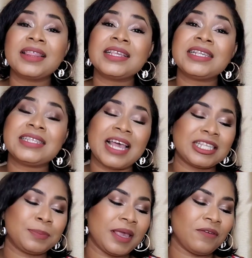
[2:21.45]
This is
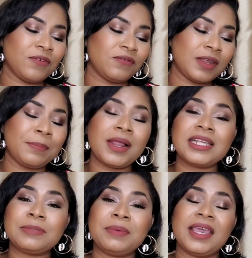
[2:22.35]
SPF 50+,
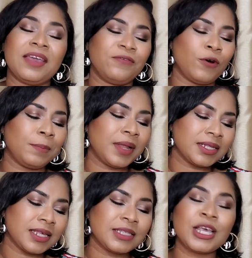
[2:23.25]

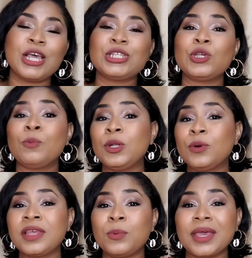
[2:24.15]
PA4+, so we know
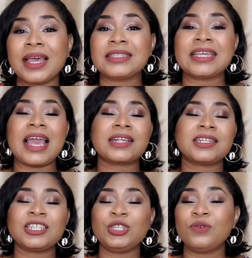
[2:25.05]
that we are getting
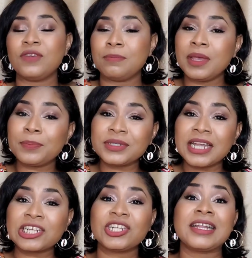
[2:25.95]
excellent UVB
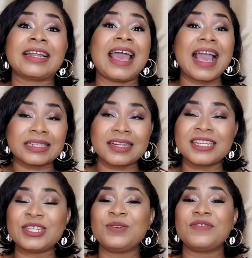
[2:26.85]
protection and
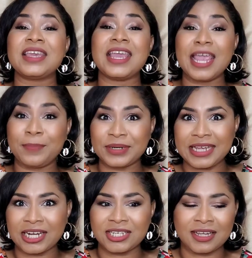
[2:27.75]
excellent UVA
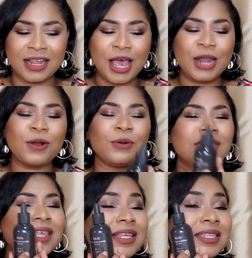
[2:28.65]
protection. Now,
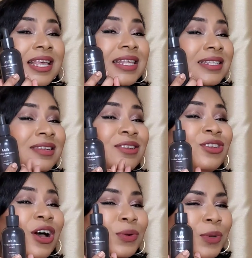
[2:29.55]
this is
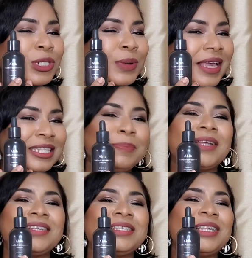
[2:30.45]
not what you
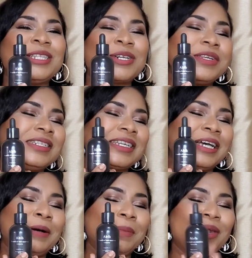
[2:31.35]
expect a sunscreen to
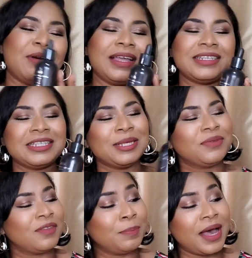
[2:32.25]
come in, right, in terms
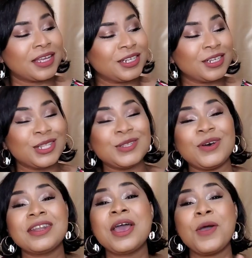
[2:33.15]
of the packaging and so
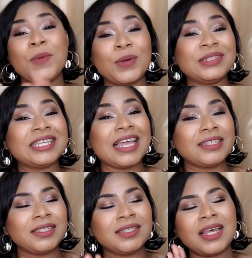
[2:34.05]
on. We're going to get
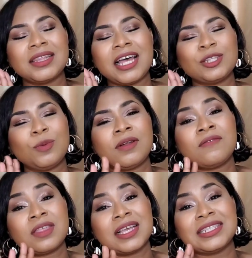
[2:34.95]
into that. That's one of
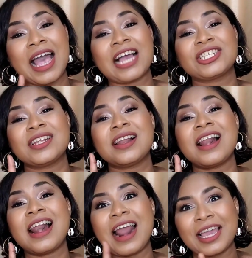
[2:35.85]
the things I actually
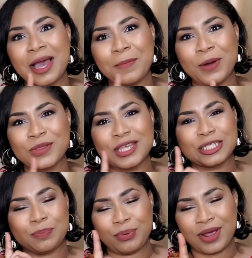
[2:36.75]
like about
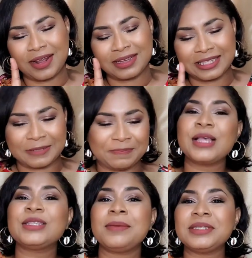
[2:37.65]
this product.
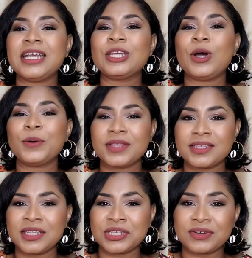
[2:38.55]
So let me tell you how the
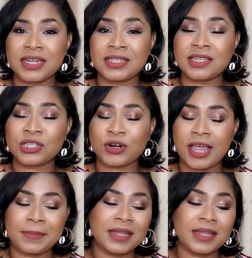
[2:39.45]
sunscreen is described.